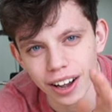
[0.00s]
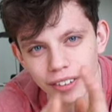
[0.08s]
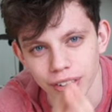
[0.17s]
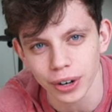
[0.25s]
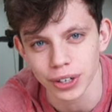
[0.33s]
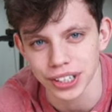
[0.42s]

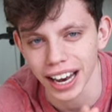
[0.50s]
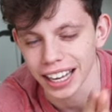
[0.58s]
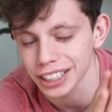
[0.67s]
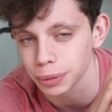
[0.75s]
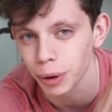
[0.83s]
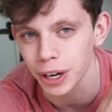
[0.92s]
of course,
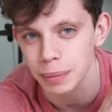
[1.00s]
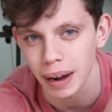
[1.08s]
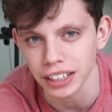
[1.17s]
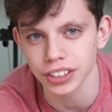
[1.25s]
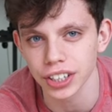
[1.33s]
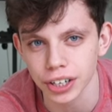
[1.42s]
Alex, and welcome
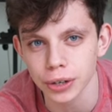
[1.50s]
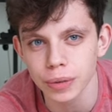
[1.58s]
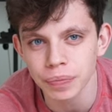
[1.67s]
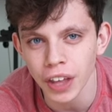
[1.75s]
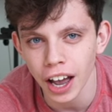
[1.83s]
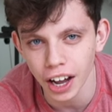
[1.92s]
back
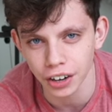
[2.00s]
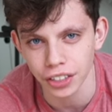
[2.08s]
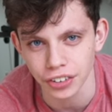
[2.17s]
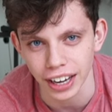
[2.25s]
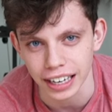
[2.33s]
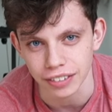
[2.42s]
to
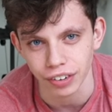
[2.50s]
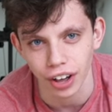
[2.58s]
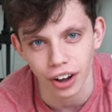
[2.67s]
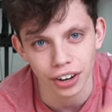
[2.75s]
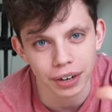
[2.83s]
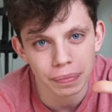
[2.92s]
another daily
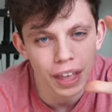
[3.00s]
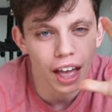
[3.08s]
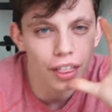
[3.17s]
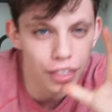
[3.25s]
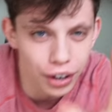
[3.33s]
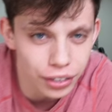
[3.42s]

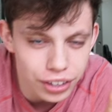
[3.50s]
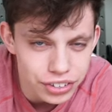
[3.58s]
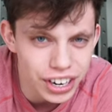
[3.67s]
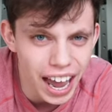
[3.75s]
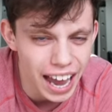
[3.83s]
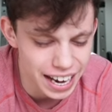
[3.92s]
vlog. The other
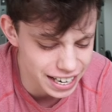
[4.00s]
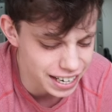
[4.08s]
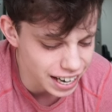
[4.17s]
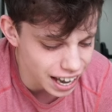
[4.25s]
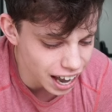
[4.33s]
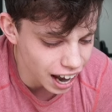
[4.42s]

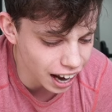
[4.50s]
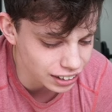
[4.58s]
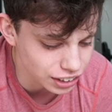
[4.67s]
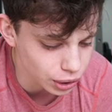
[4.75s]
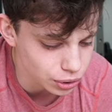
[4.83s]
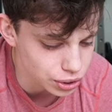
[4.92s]
day, I
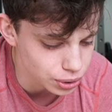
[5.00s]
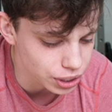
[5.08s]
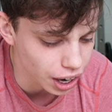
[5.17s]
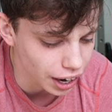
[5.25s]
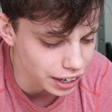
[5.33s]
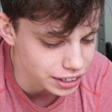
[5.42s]
told you
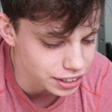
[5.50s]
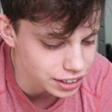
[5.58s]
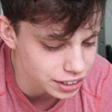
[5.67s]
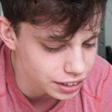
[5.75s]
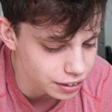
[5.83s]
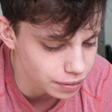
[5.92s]
guys,
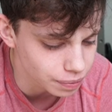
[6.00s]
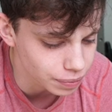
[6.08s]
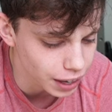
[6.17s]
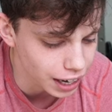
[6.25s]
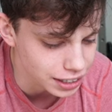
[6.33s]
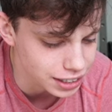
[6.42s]

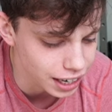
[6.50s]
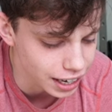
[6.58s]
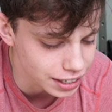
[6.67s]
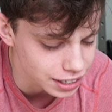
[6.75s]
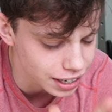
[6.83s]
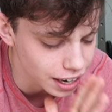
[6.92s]
I
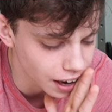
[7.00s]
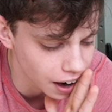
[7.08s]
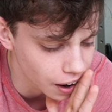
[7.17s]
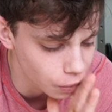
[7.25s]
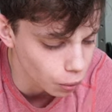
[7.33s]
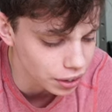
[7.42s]
said,
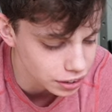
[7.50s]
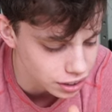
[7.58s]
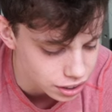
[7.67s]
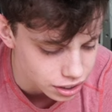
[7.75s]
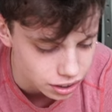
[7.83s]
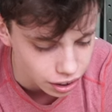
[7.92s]
I wanted
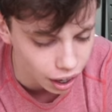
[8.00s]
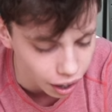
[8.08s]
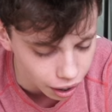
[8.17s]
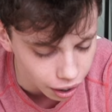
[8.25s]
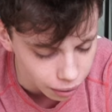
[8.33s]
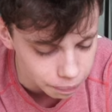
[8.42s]
to
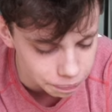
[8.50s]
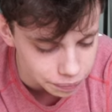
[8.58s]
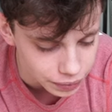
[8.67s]
start